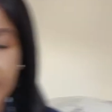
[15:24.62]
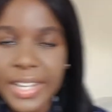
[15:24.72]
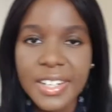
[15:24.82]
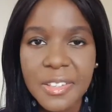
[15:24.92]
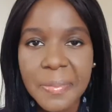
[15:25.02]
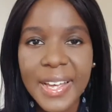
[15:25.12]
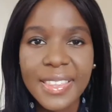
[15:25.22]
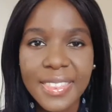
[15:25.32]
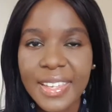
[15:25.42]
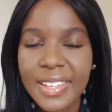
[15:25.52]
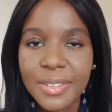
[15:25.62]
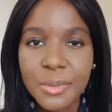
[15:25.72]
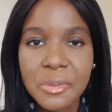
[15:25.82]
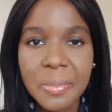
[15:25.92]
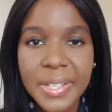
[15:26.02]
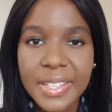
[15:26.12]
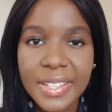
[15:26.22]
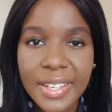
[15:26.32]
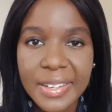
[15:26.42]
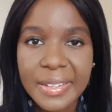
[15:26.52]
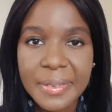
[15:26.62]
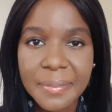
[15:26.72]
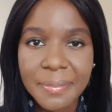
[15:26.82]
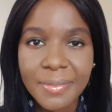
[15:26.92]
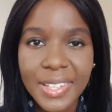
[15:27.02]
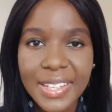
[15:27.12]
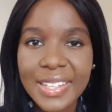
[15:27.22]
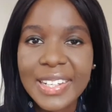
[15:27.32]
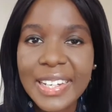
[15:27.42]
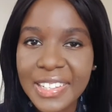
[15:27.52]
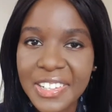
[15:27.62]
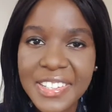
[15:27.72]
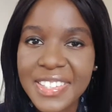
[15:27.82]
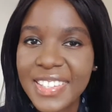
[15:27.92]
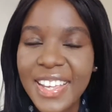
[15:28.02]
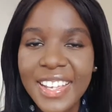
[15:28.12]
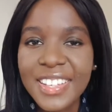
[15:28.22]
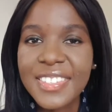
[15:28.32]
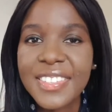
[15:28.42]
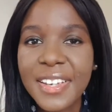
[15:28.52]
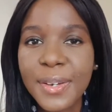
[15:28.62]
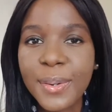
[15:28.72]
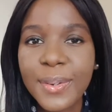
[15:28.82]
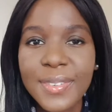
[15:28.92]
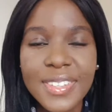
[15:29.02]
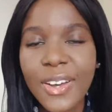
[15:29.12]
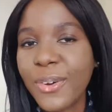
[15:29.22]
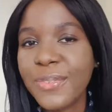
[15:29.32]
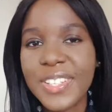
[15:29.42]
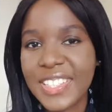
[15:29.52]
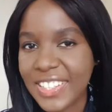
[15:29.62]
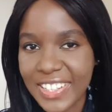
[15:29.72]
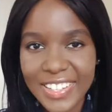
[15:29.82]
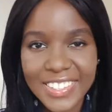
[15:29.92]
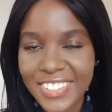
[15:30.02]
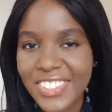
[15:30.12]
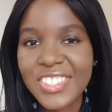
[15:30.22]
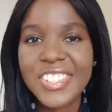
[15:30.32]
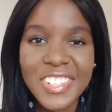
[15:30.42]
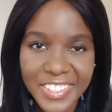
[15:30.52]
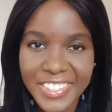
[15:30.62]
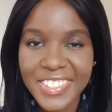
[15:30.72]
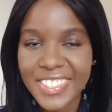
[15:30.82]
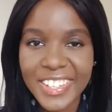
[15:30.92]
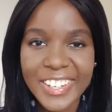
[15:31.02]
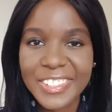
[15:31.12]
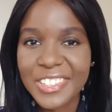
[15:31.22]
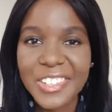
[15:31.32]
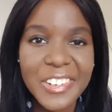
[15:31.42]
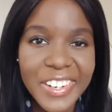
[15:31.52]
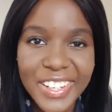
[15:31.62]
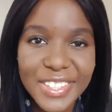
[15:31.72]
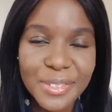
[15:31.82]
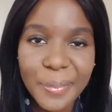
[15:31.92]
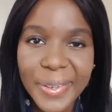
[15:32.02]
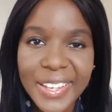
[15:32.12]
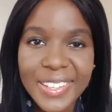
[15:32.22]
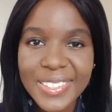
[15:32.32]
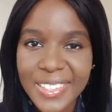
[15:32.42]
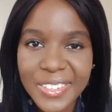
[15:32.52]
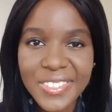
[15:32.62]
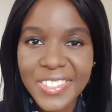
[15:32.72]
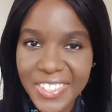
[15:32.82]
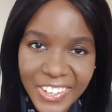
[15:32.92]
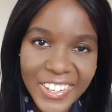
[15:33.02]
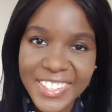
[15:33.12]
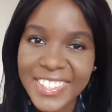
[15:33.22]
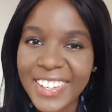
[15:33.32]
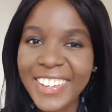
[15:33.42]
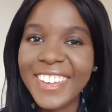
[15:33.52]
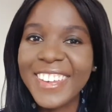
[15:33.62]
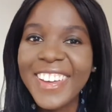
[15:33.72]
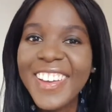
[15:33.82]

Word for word: Another bad thing would be um, cleanliness. So obviously students are notorious for being so dirty